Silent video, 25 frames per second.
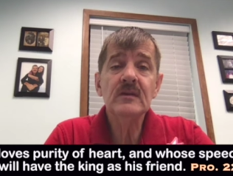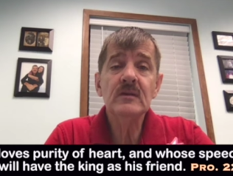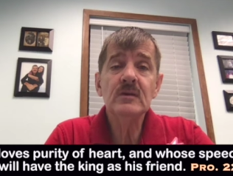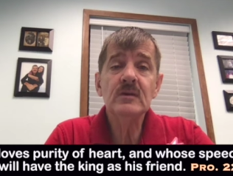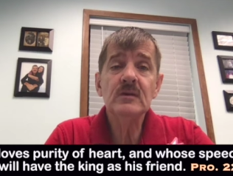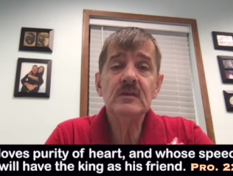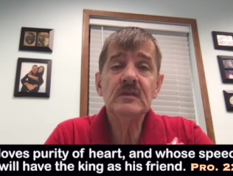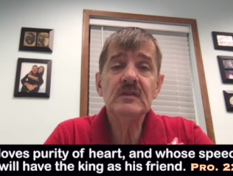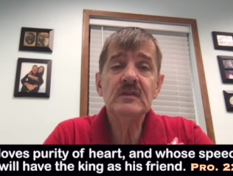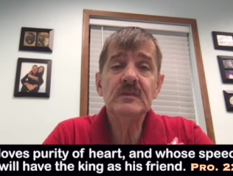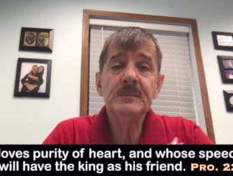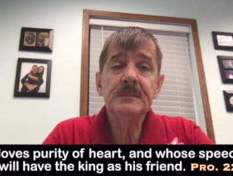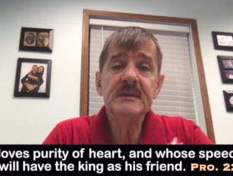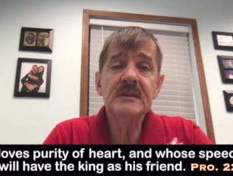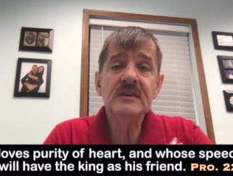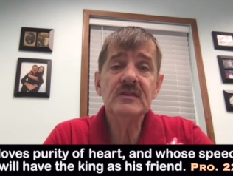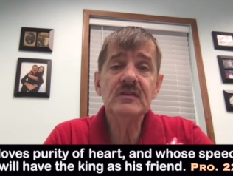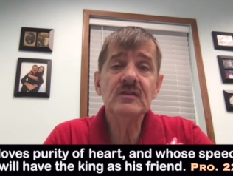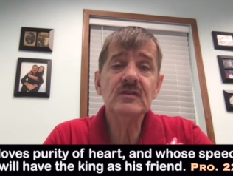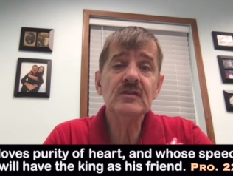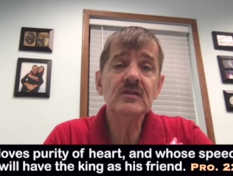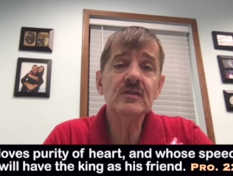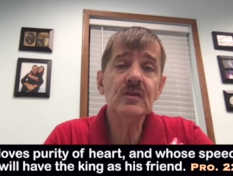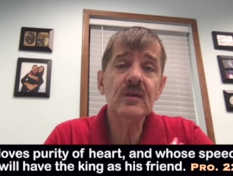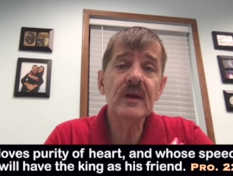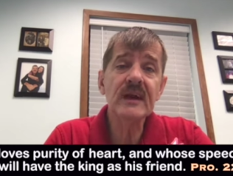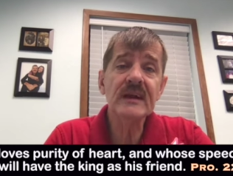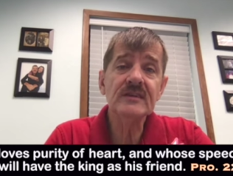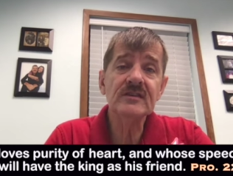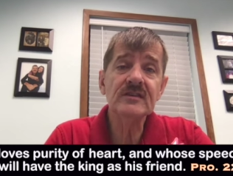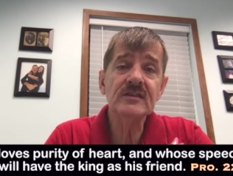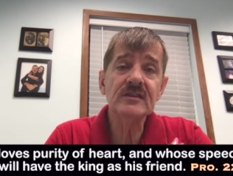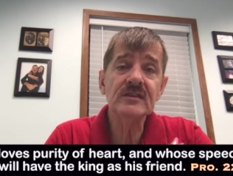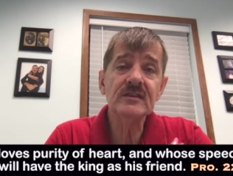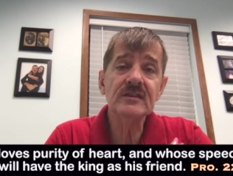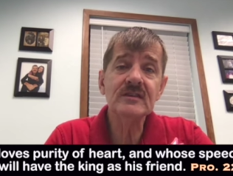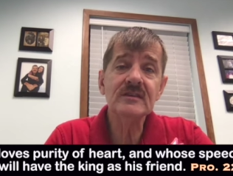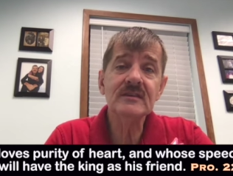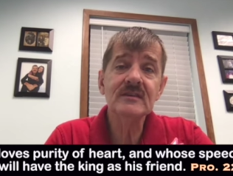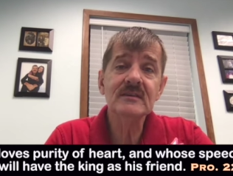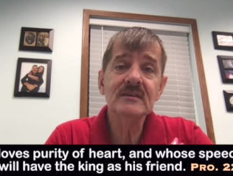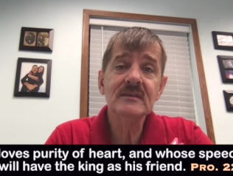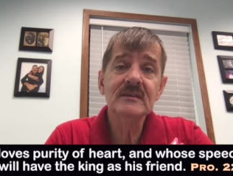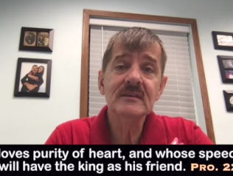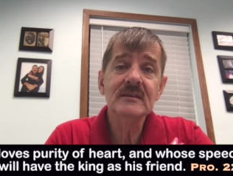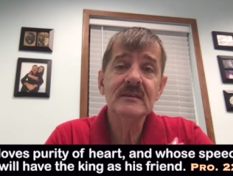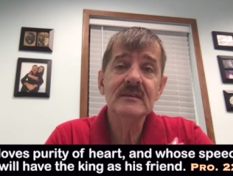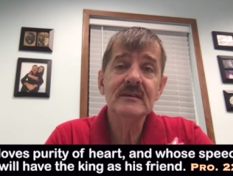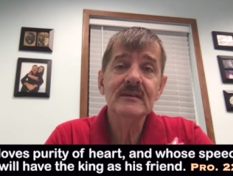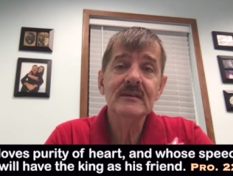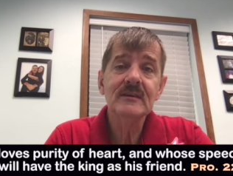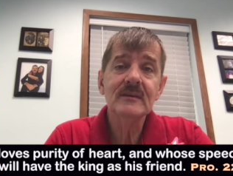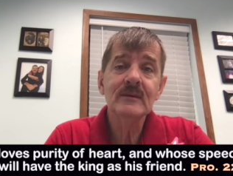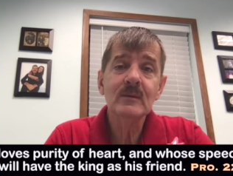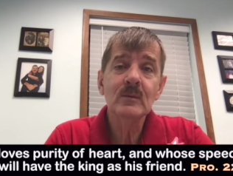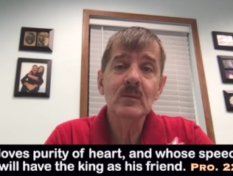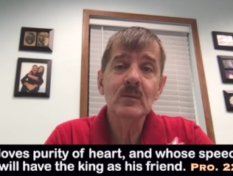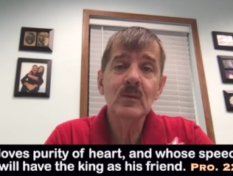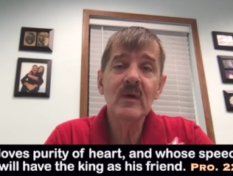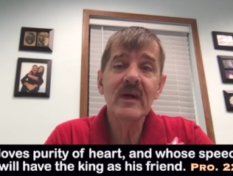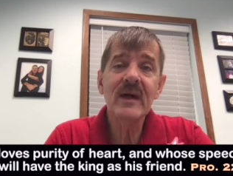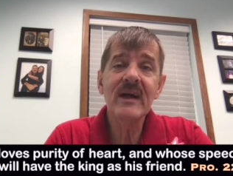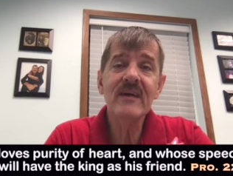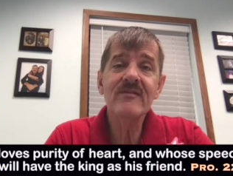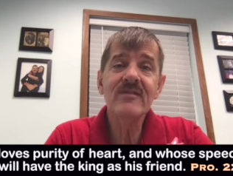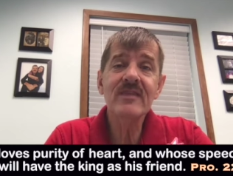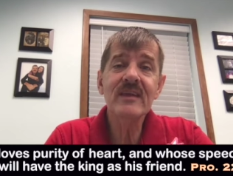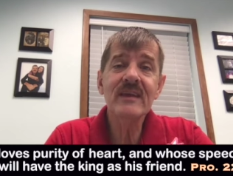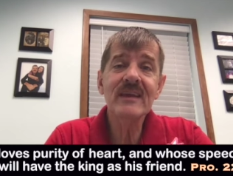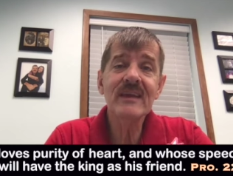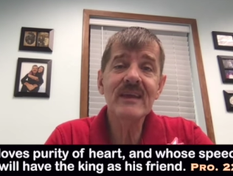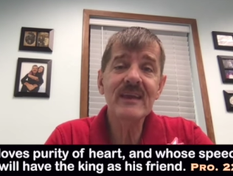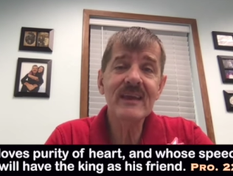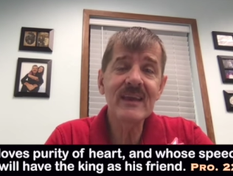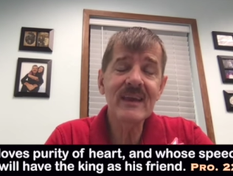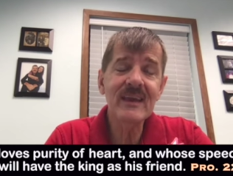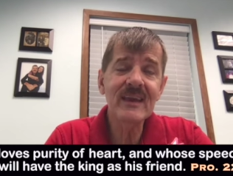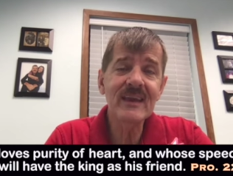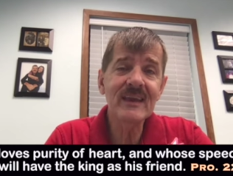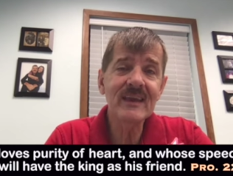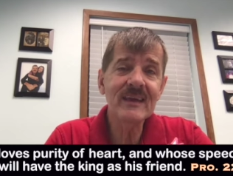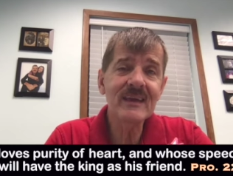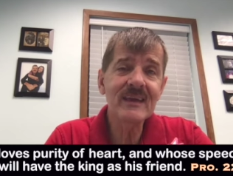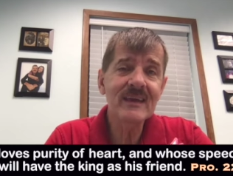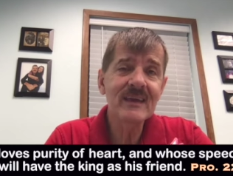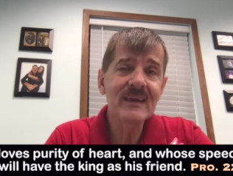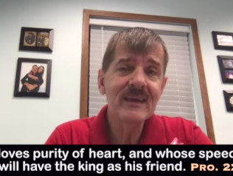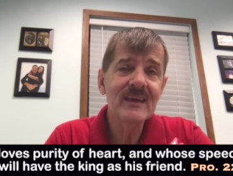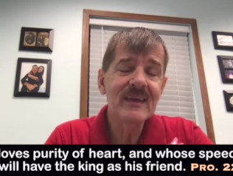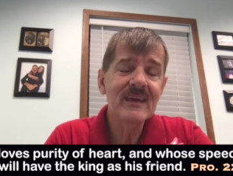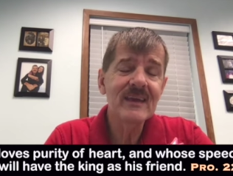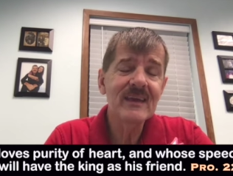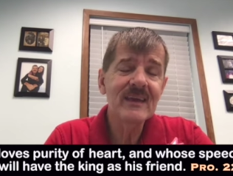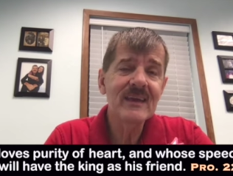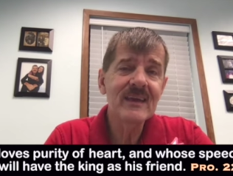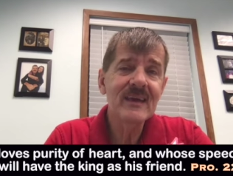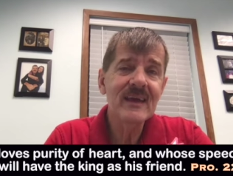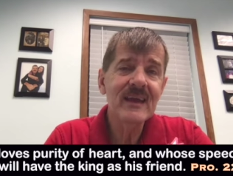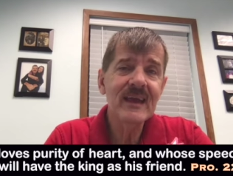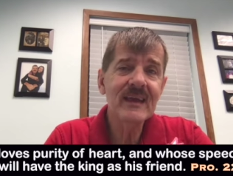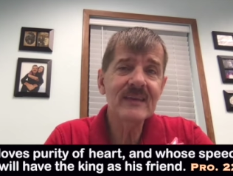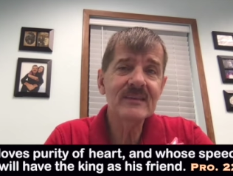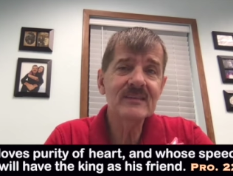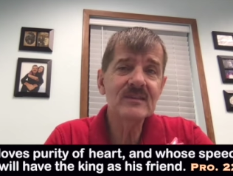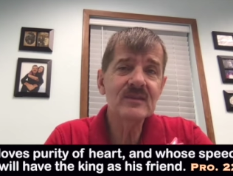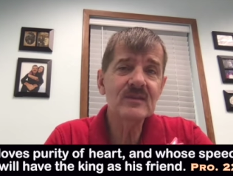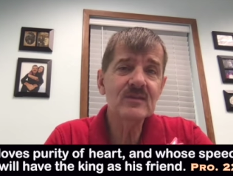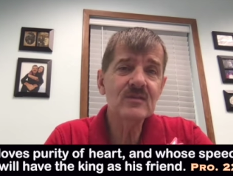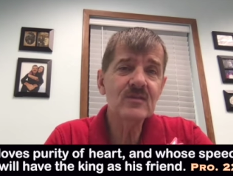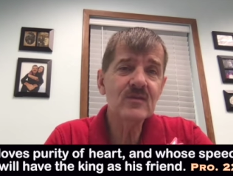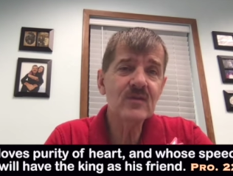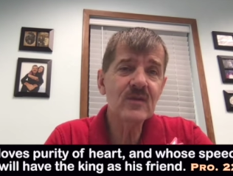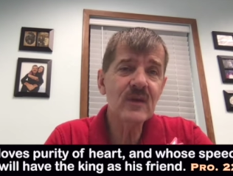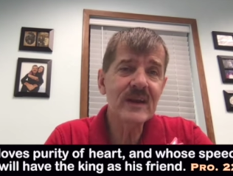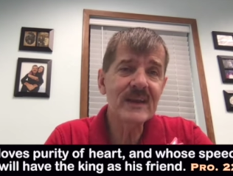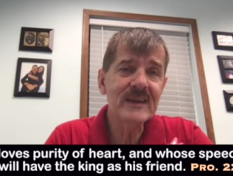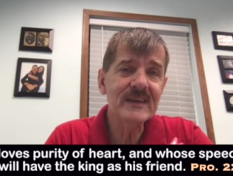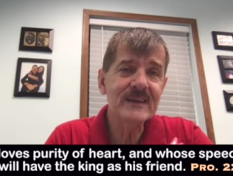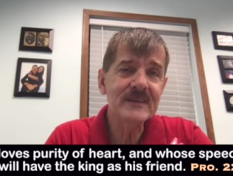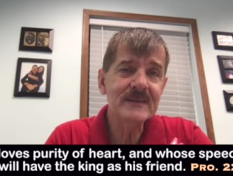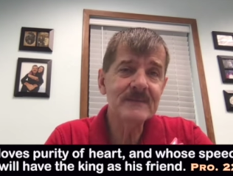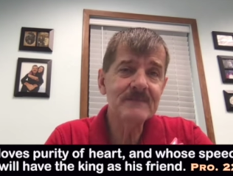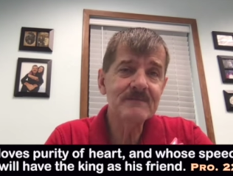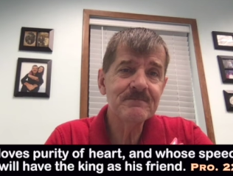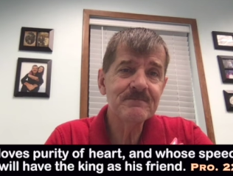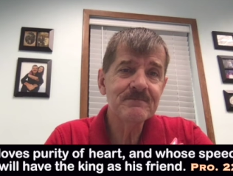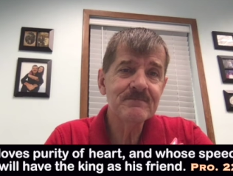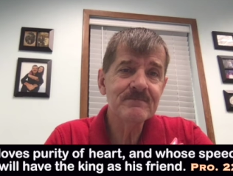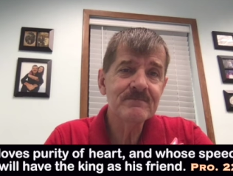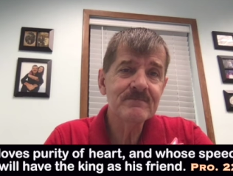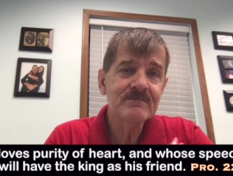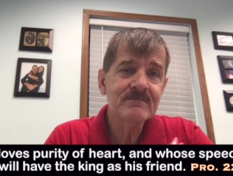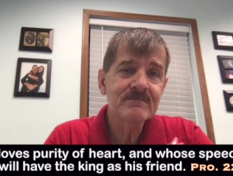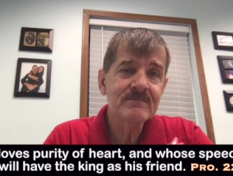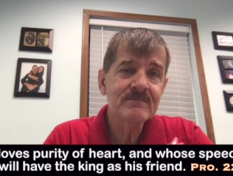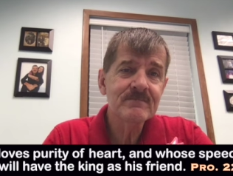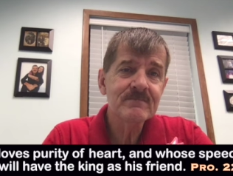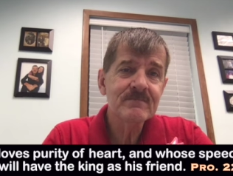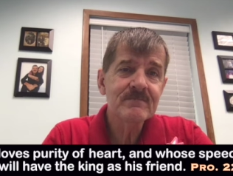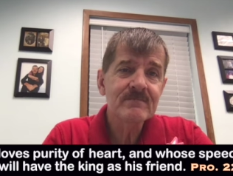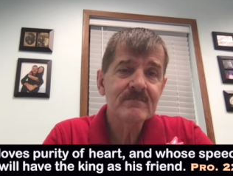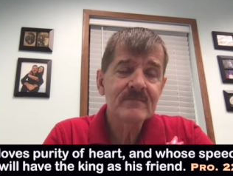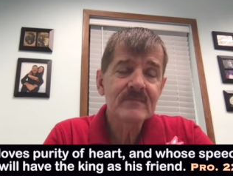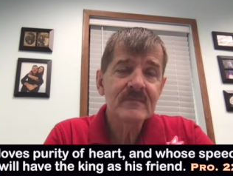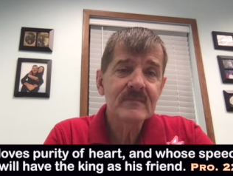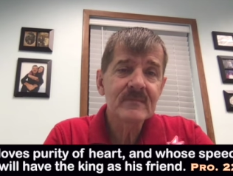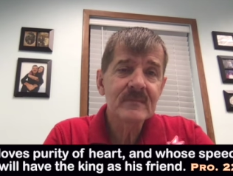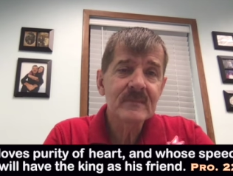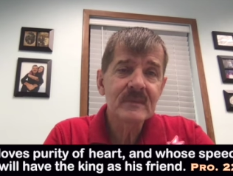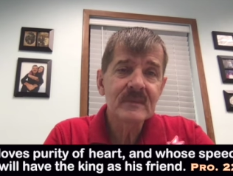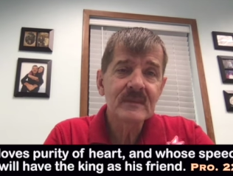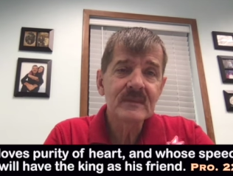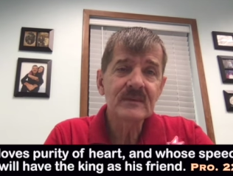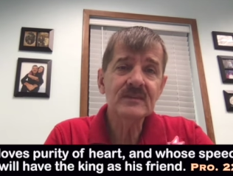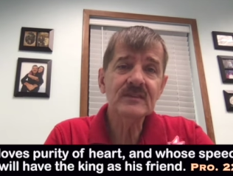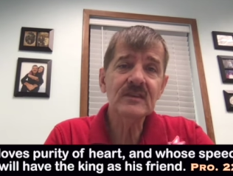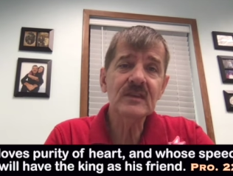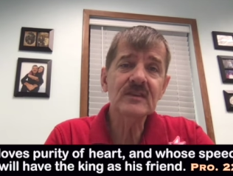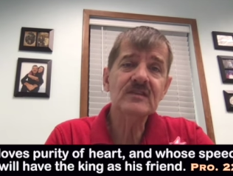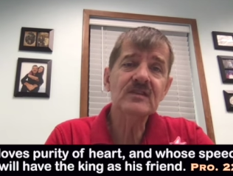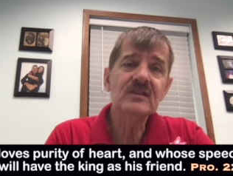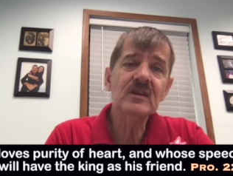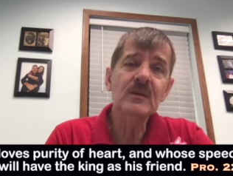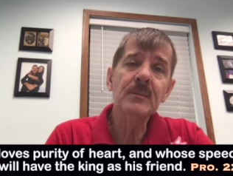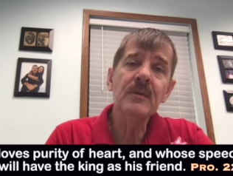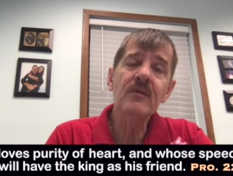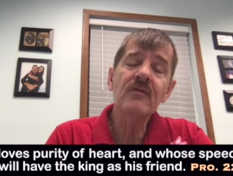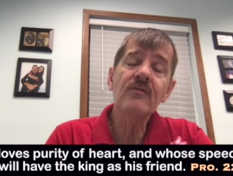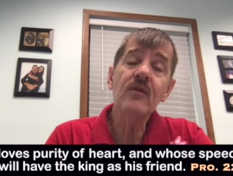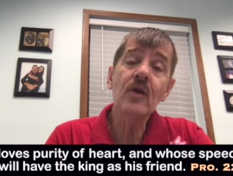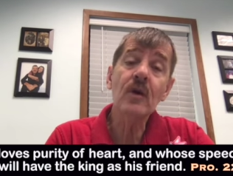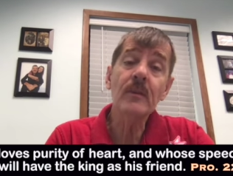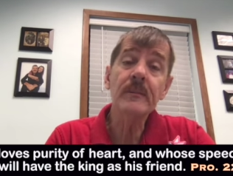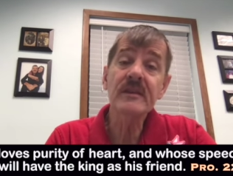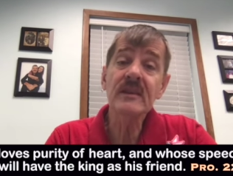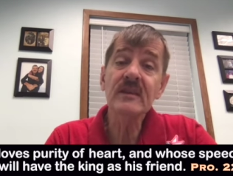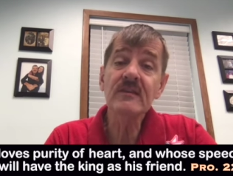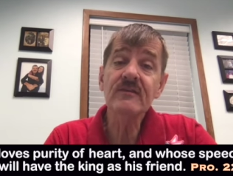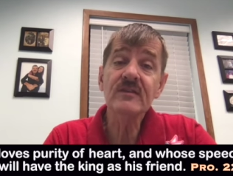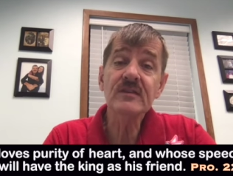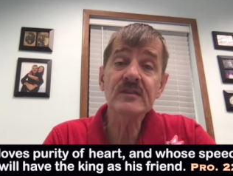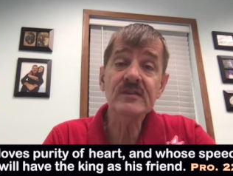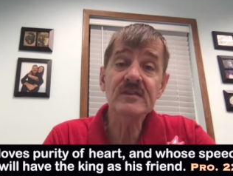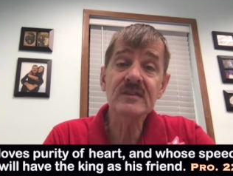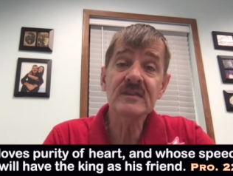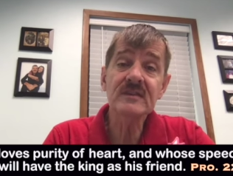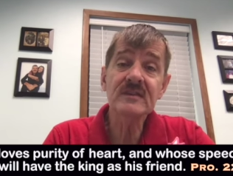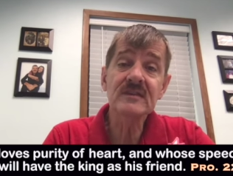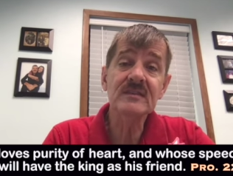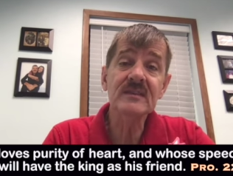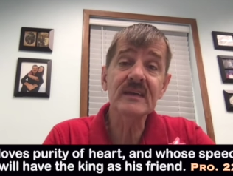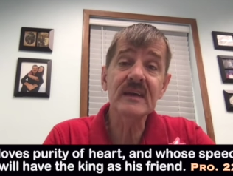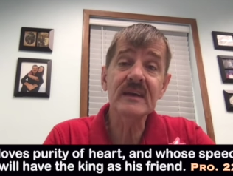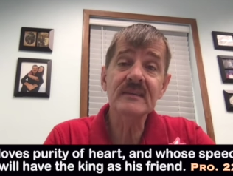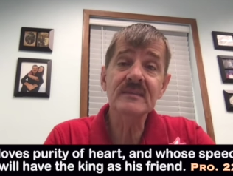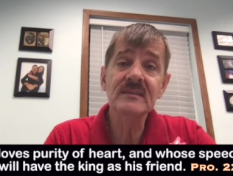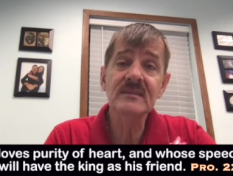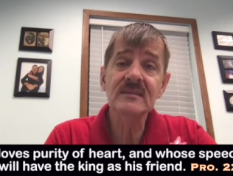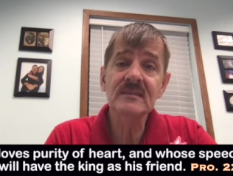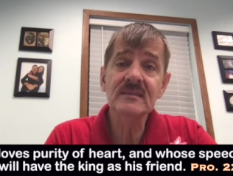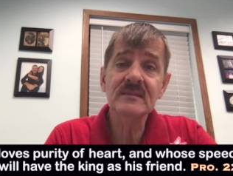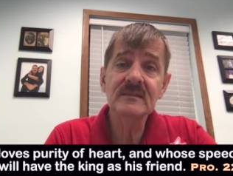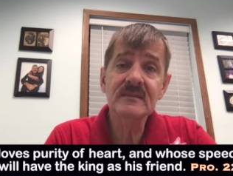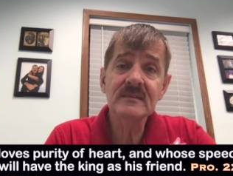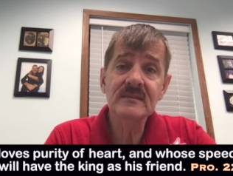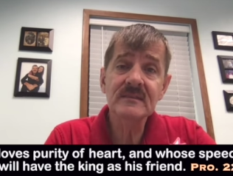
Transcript: whose speech is gracious will have the king as his friend. Here's a simple formula for success